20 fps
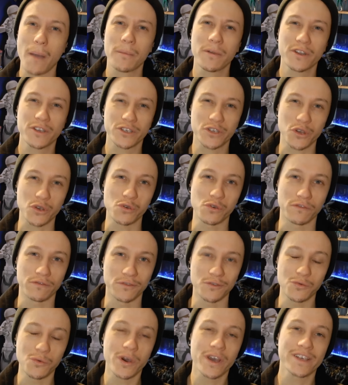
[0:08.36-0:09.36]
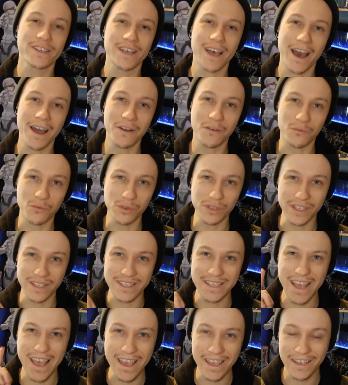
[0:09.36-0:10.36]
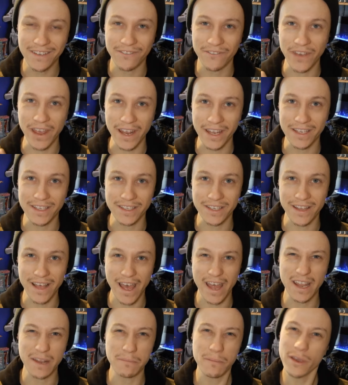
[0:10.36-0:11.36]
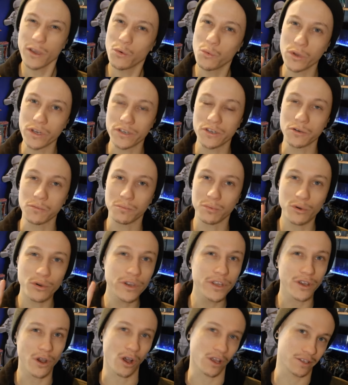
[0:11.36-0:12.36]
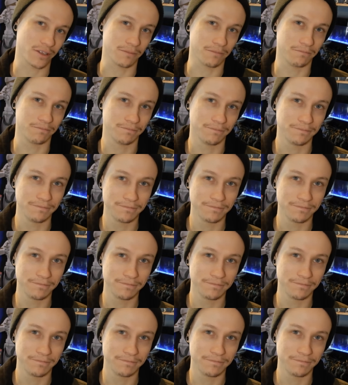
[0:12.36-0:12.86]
I'm going to show you a few ways how to really take advantage of that and make winter pretty awesome.